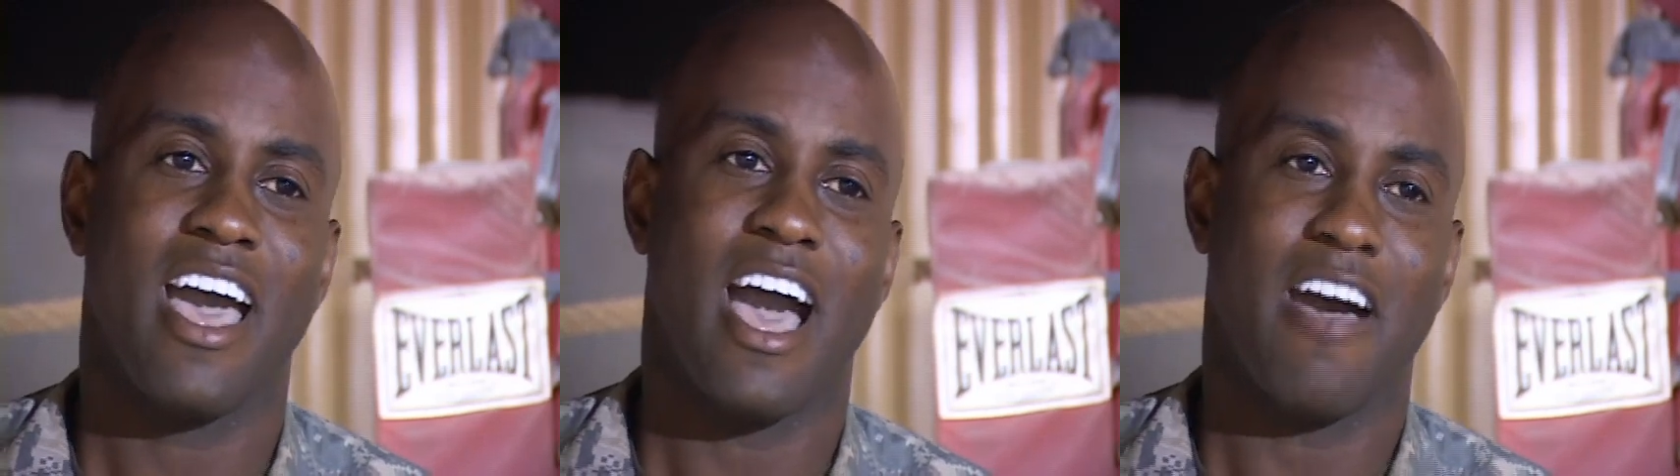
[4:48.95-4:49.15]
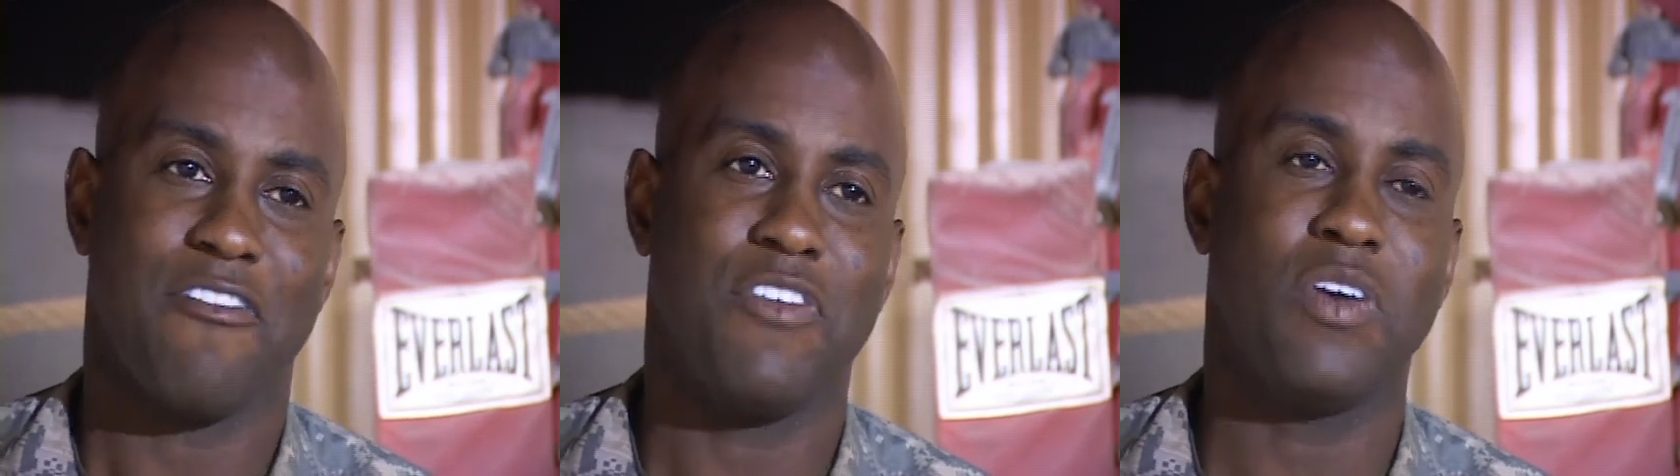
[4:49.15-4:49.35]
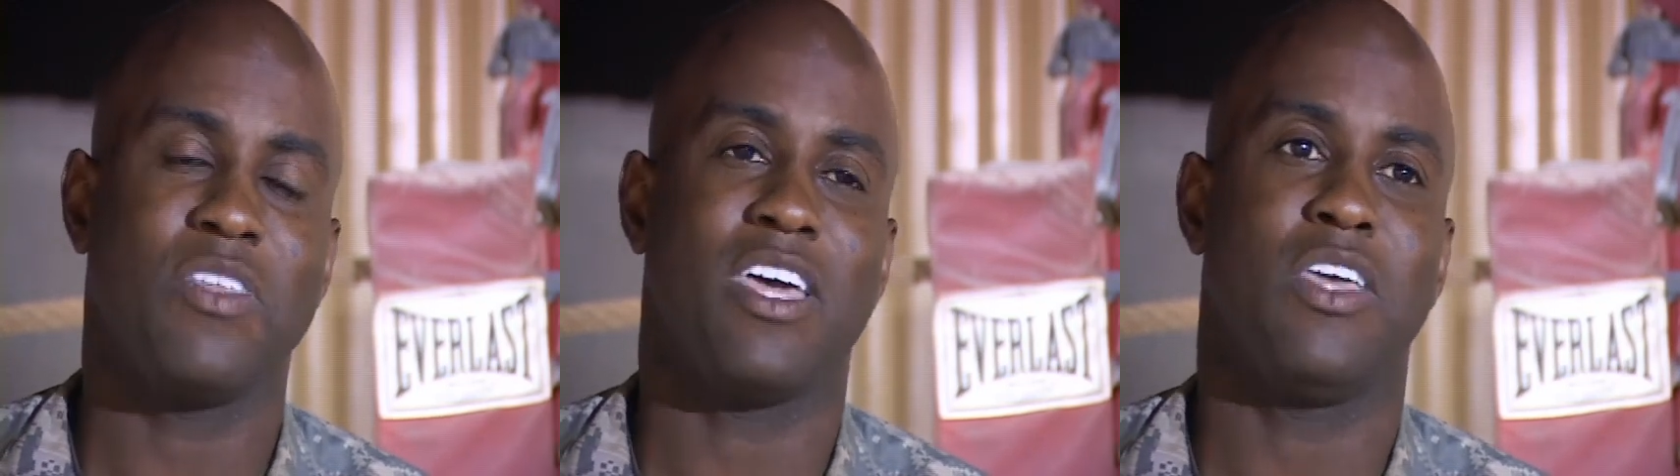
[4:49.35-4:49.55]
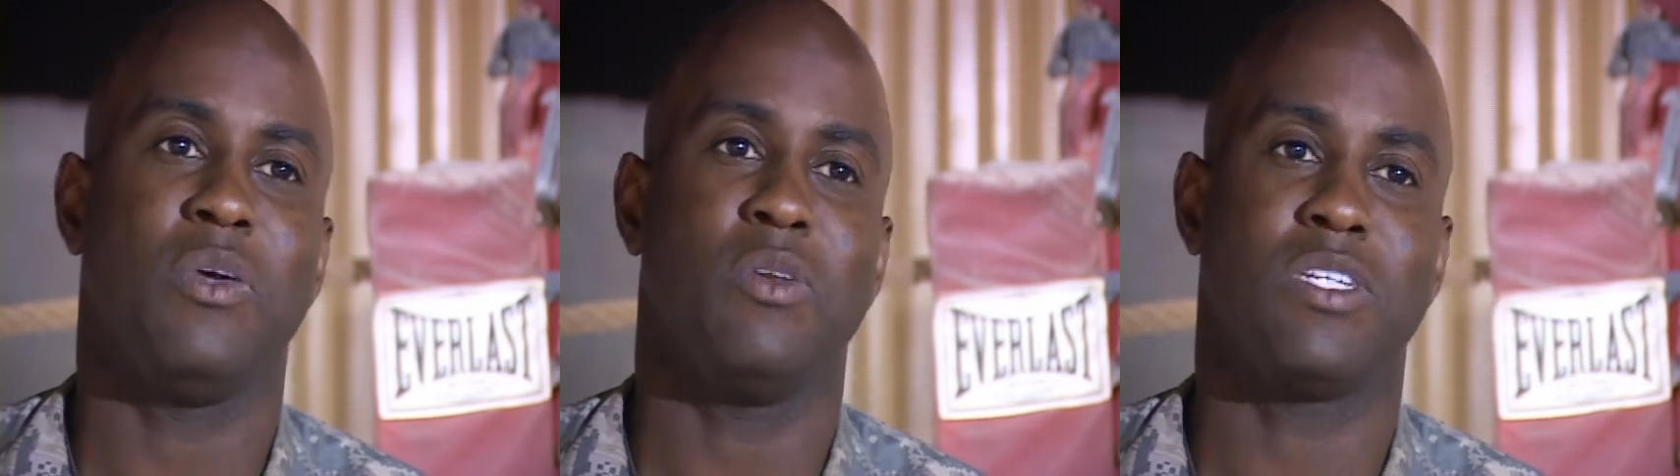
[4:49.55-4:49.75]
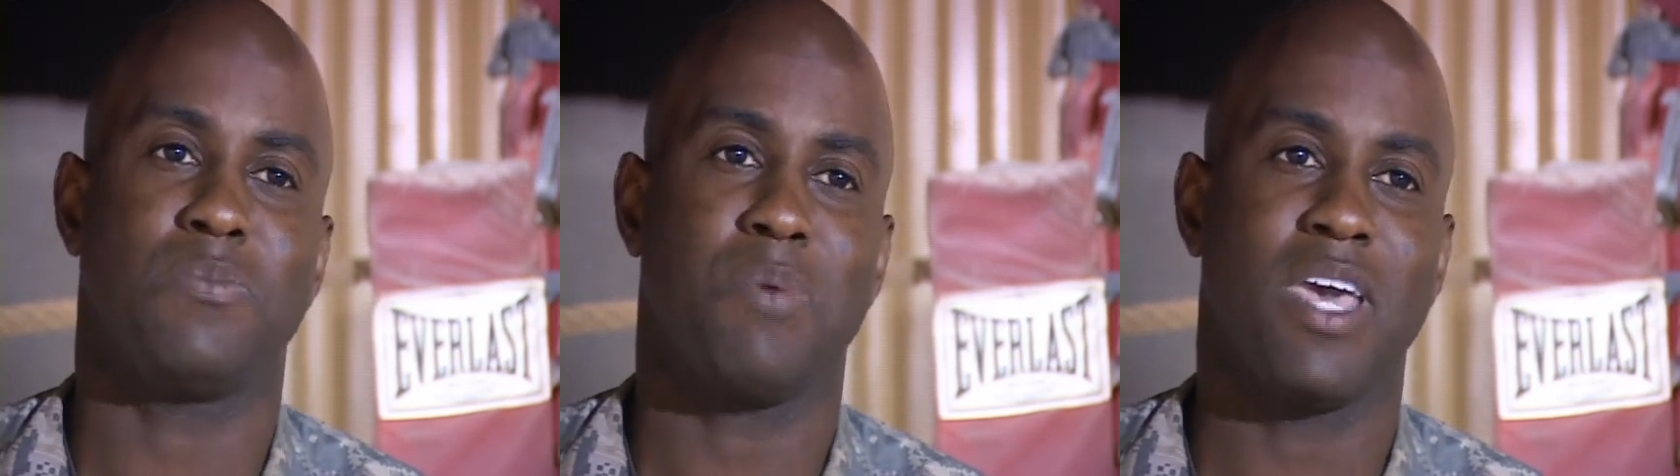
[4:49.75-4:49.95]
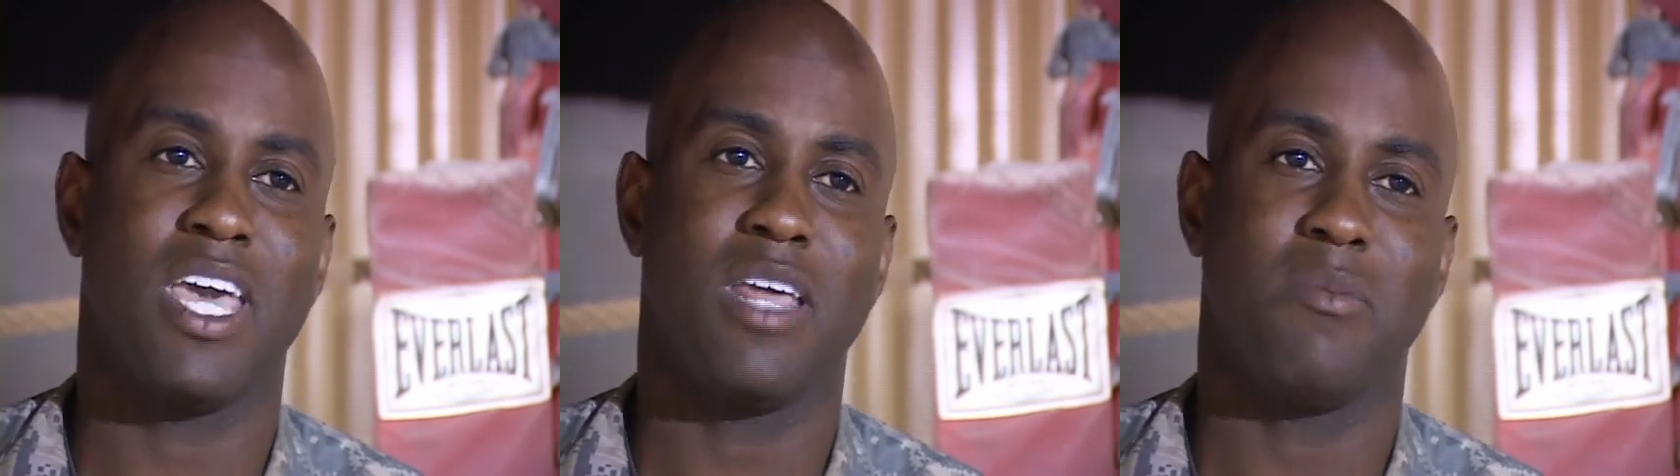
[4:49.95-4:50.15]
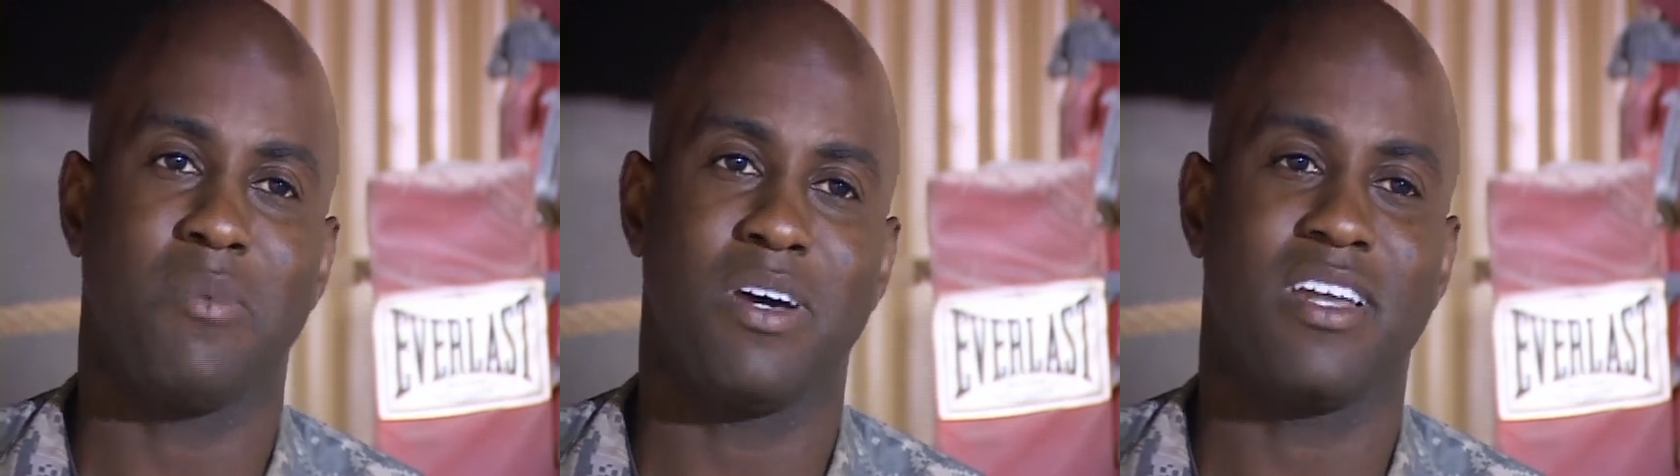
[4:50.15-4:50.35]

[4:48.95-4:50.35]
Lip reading: I feel that unit's pain,